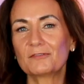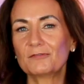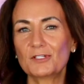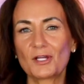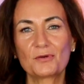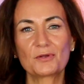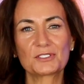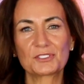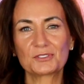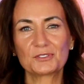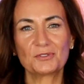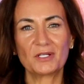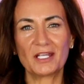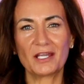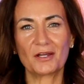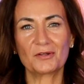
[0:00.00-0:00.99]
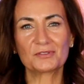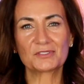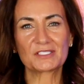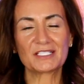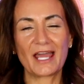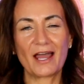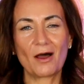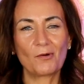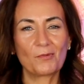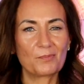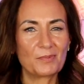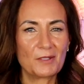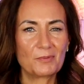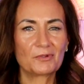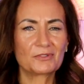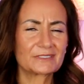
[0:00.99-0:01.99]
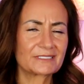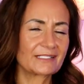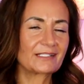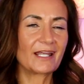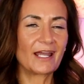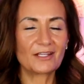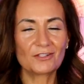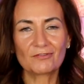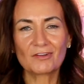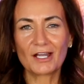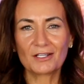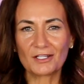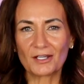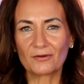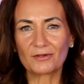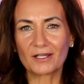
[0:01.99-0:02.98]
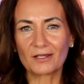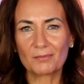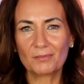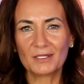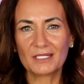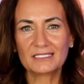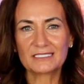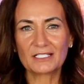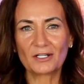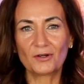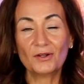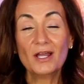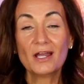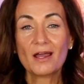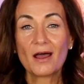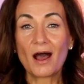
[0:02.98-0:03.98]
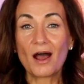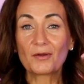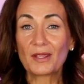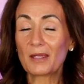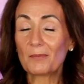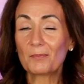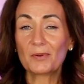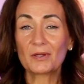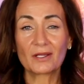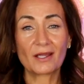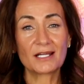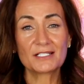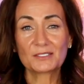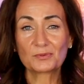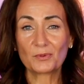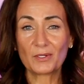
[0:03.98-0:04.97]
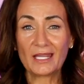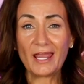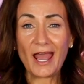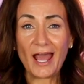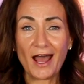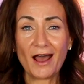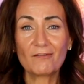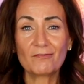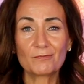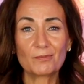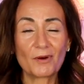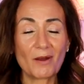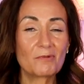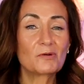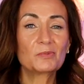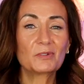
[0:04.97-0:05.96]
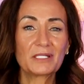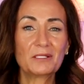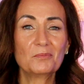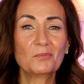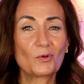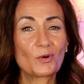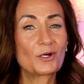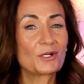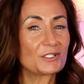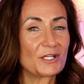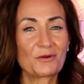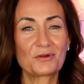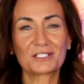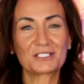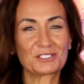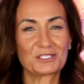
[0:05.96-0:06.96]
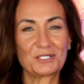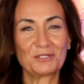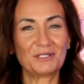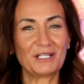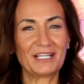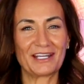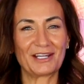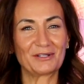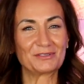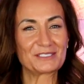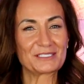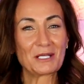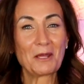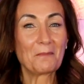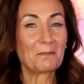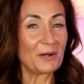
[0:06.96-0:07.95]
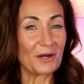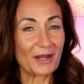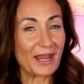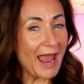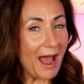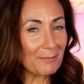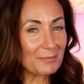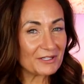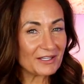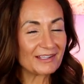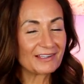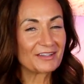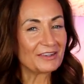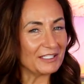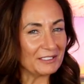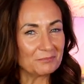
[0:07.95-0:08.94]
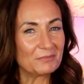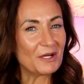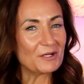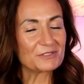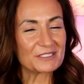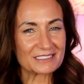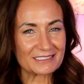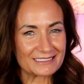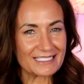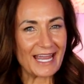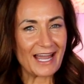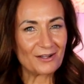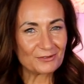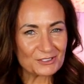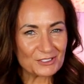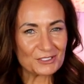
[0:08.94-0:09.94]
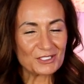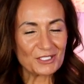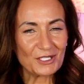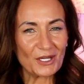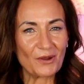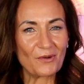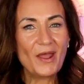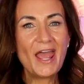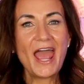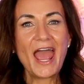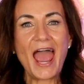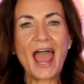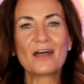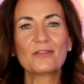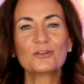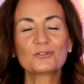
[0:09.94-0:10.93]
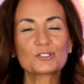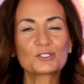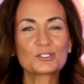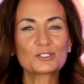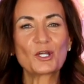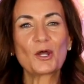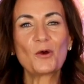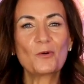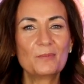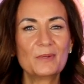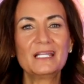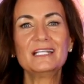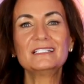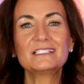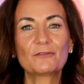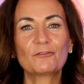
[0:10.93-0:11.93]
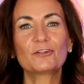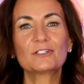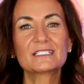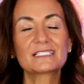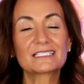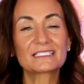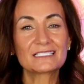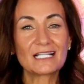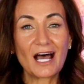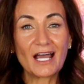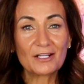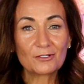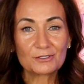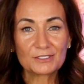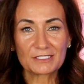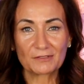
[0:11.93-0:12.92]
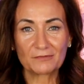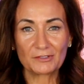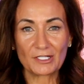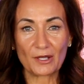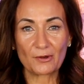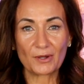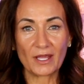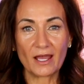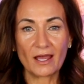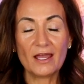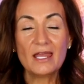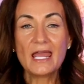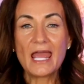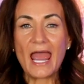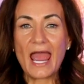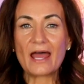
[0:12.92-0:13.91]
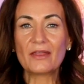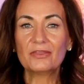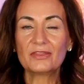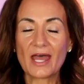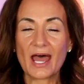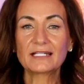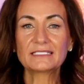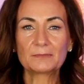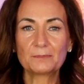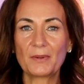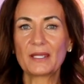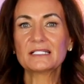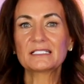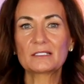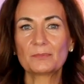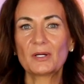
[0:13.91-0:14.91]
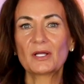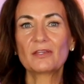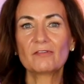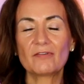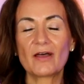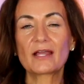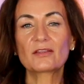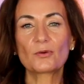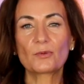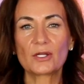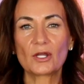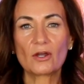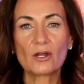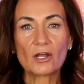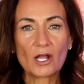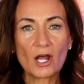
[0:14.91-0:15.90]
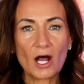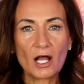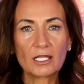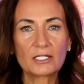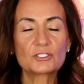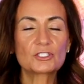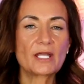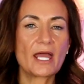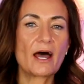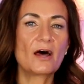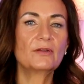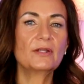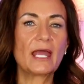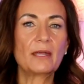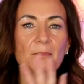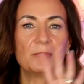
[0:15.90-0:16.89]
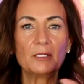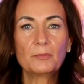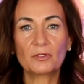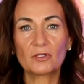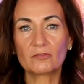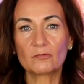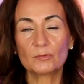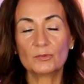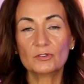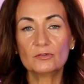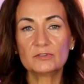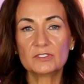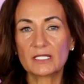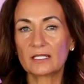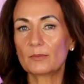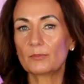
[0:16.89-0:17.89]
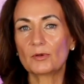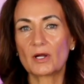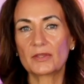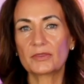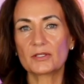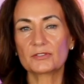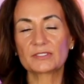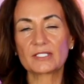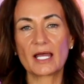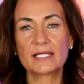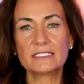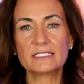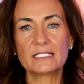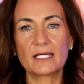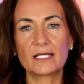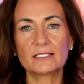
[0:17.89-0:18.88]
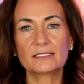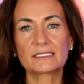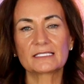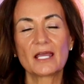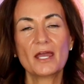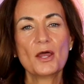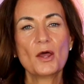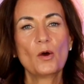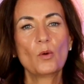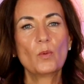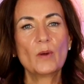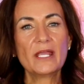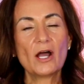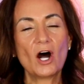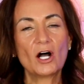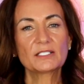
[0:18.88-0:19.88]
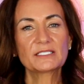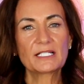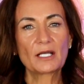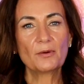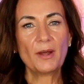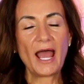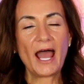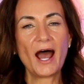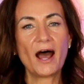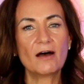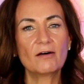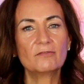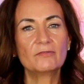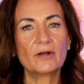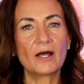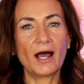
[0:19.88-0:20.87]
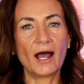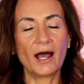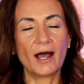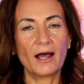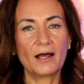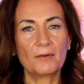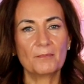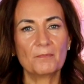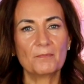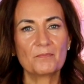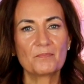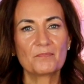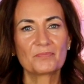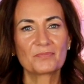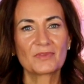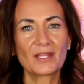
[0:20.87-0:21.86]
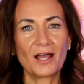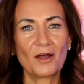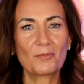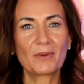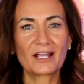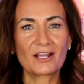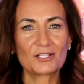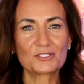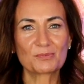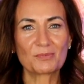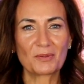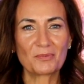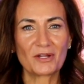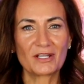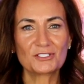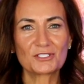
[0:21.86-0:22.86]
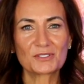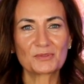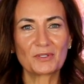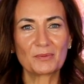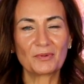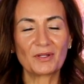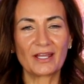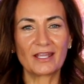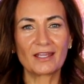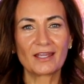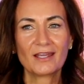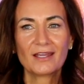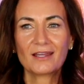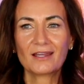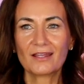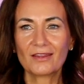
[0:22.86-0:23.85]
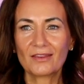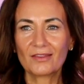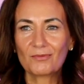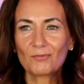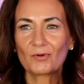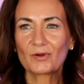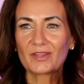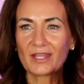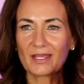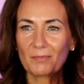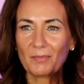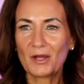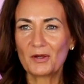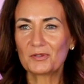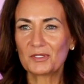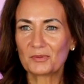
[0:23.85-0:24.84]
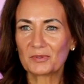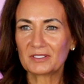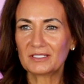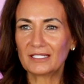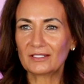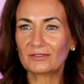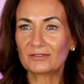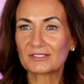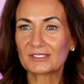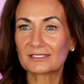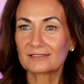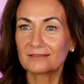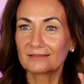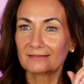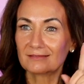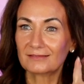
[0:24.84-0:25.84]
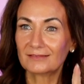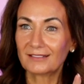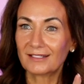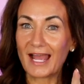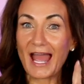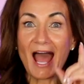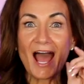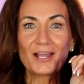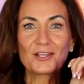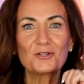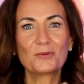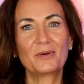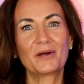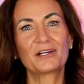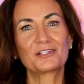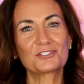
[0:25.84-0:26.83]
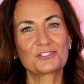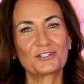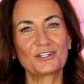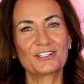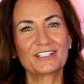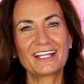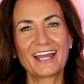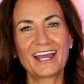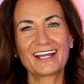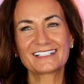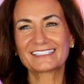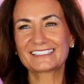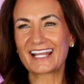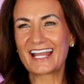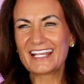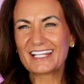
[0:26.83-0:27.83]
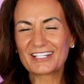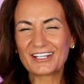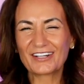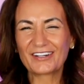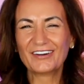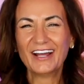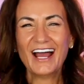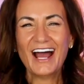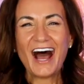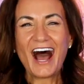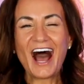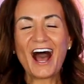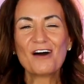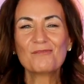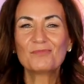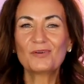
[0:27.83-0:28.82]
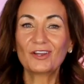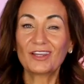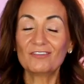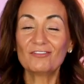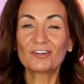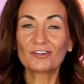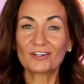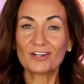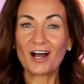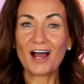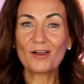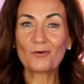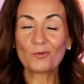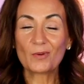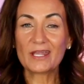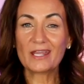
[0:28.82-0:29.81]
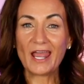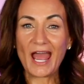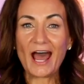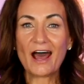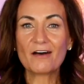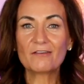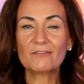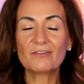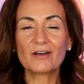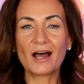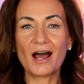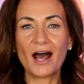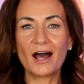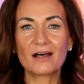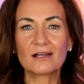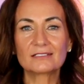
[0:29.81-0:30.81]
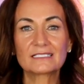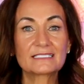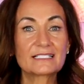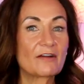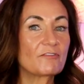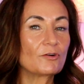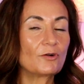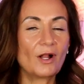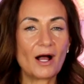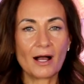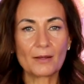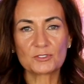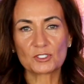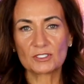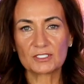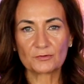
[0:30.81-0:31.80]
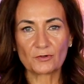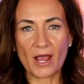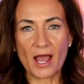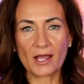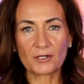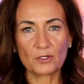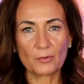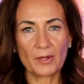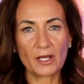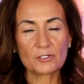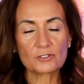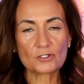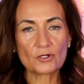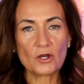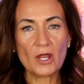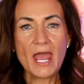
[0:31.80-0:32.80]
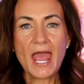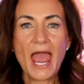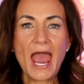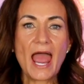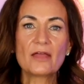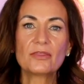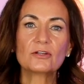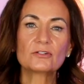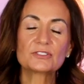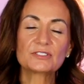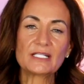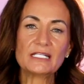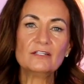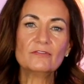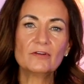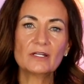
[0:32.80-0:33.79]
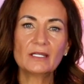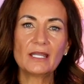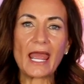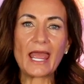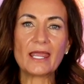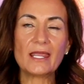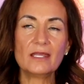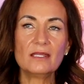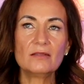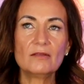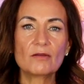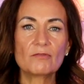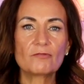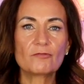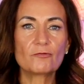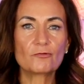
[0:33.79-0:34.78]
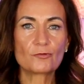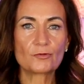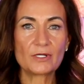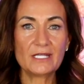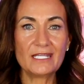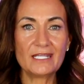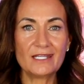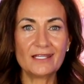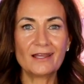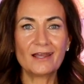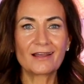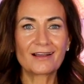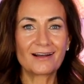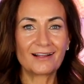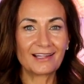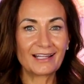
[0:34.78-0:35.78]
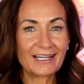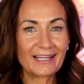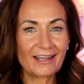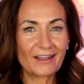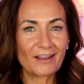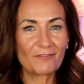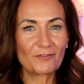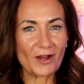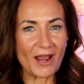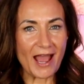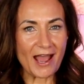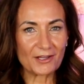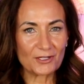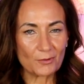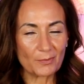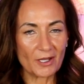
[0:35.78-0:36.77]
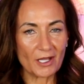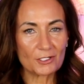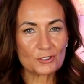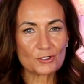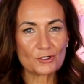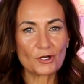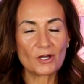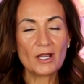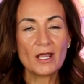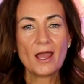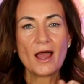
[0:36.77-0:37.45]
of yoga studios. Now, people are like, yeah, you've got yoga, big deal. Okay, but guys, we have probably more yoga studios per capita than most towns do. And there's so many different styles of yoga. And that's based upon the fact that we are a college town and people have moved in and brought those ideas. We also have, um, oh my gosh, my brain just went blank where they poke you with needles. Acupuncture. acupuncture. Yes, thank you. Um, believe it or not, we have uh, several options for acupuncture, and there's even a free clinic for acupuncture